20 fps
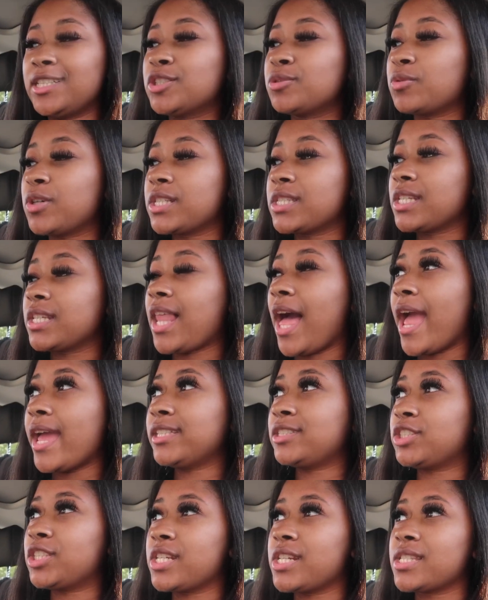just wanted to
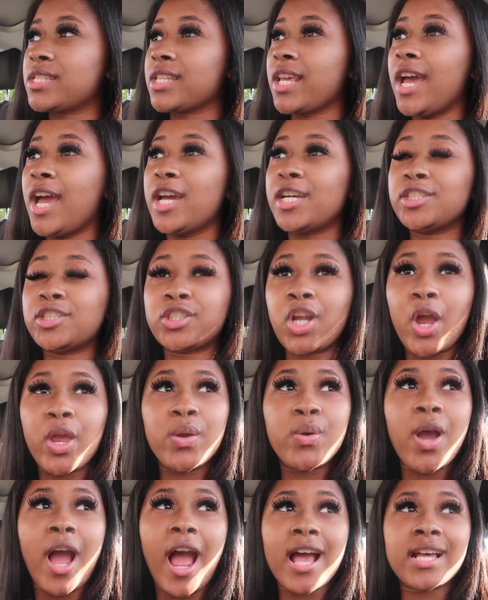like just show
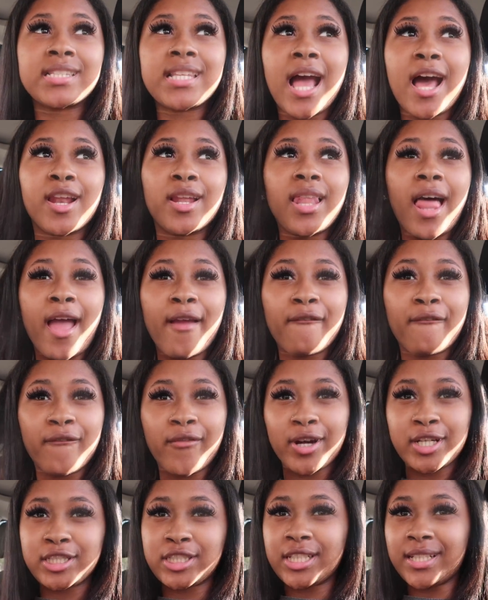you guys how to like
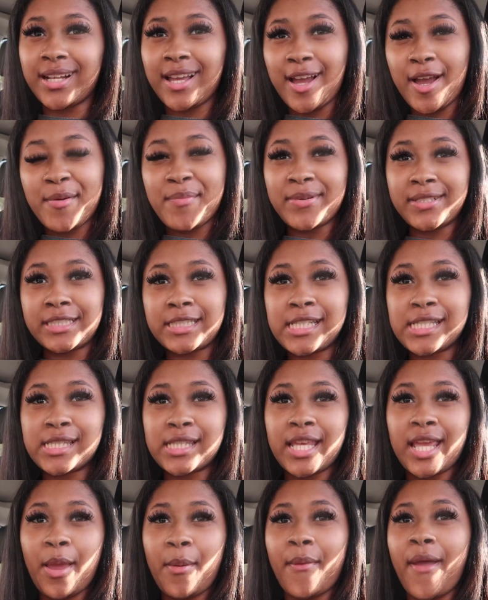freshen up and
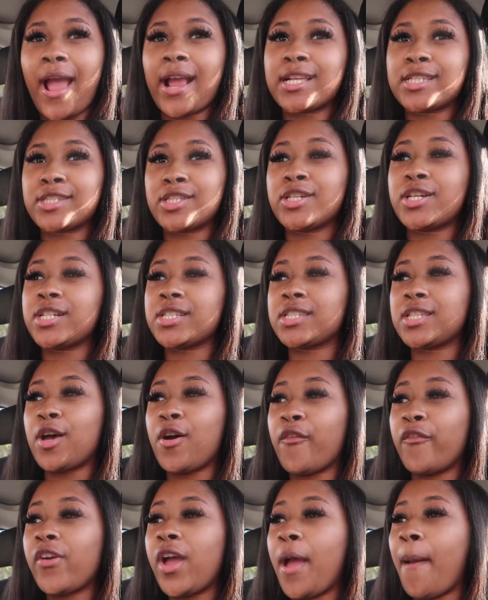just get back into
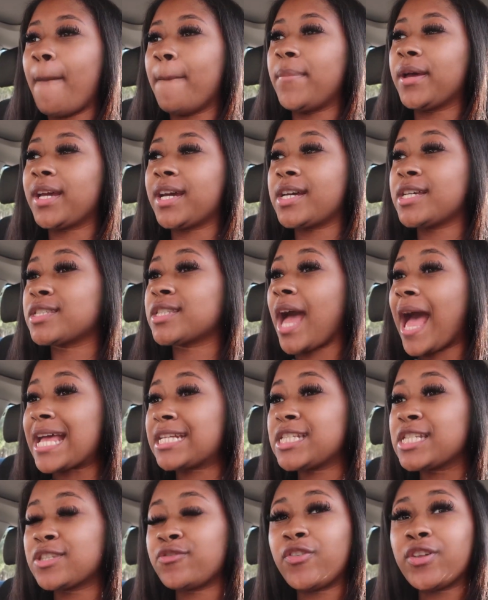yourself, because I
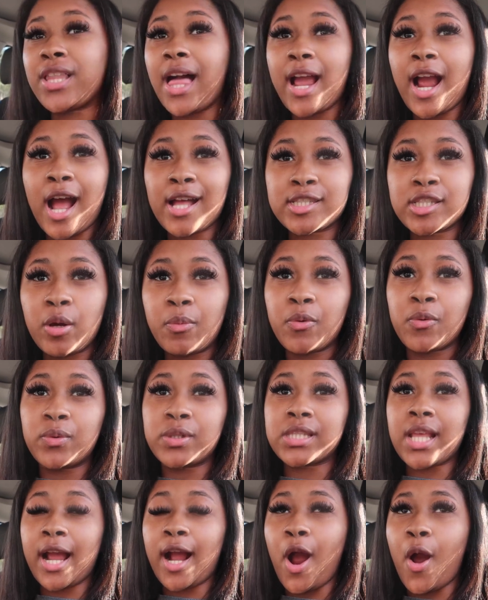just feel like October
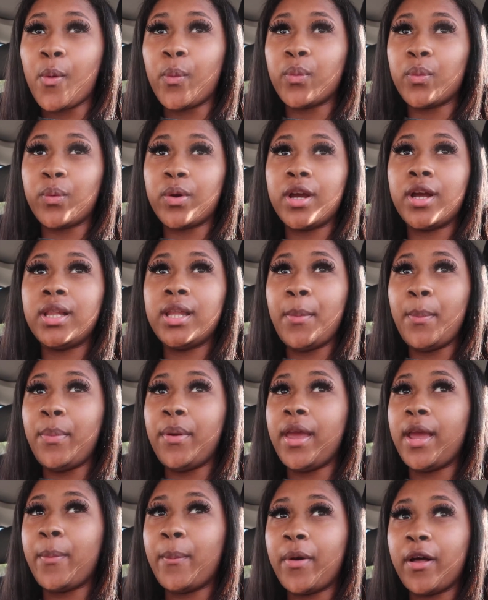was like a really
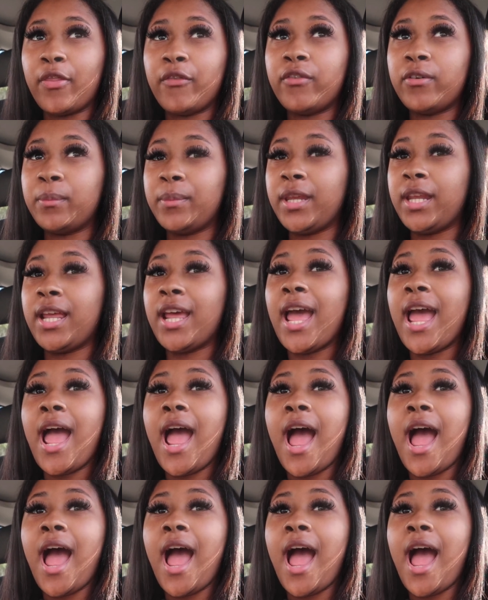big month for me,